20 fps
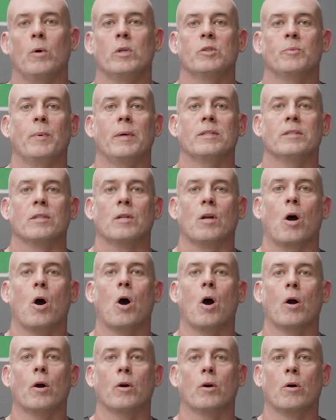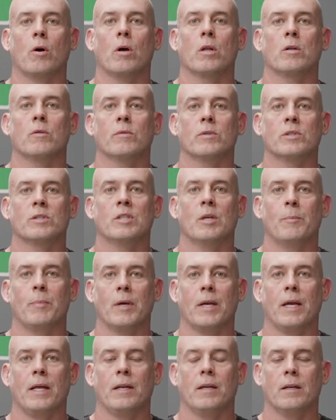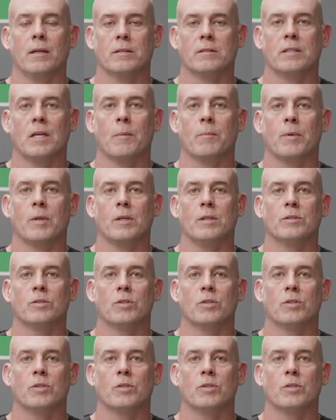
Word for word: which makes it harder on the reciprocating assembly.